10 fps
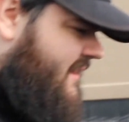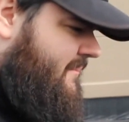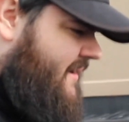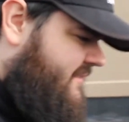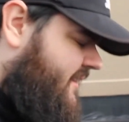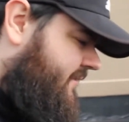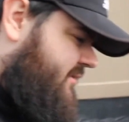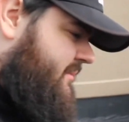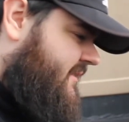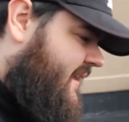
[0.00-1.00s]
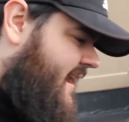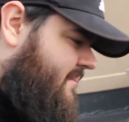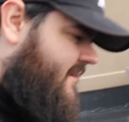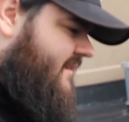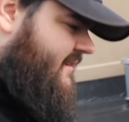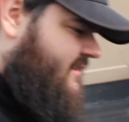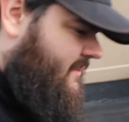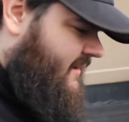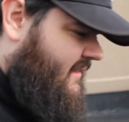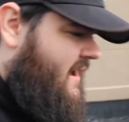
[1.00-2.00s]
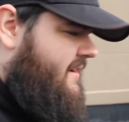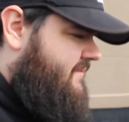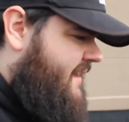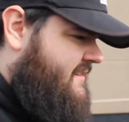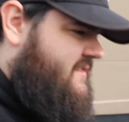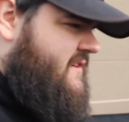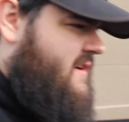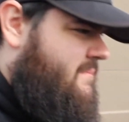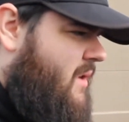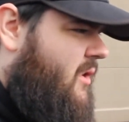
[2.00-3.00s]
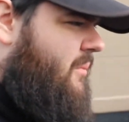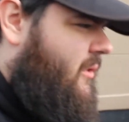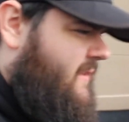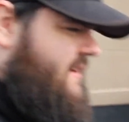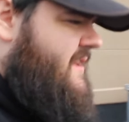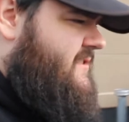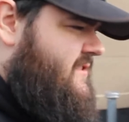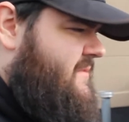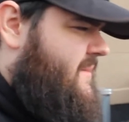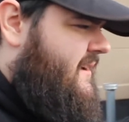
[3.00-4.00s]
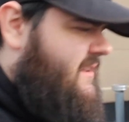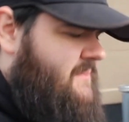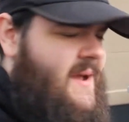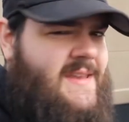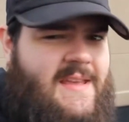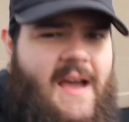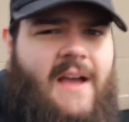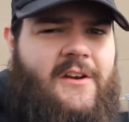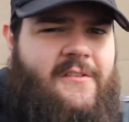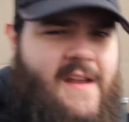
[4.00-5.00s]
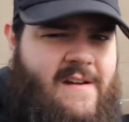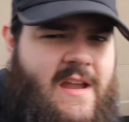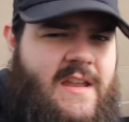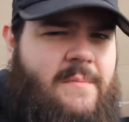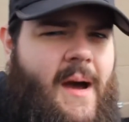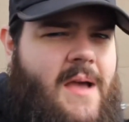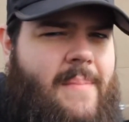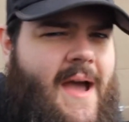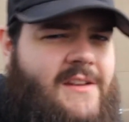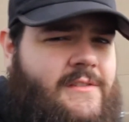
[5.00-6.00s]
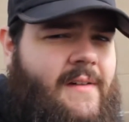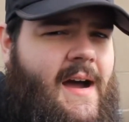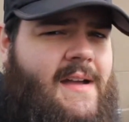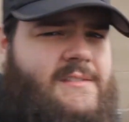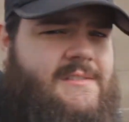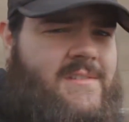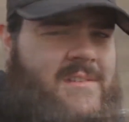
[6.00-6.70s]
myself some slack because I spent a lot of last year immobile and injured because my knee got career ended by a patch of ice.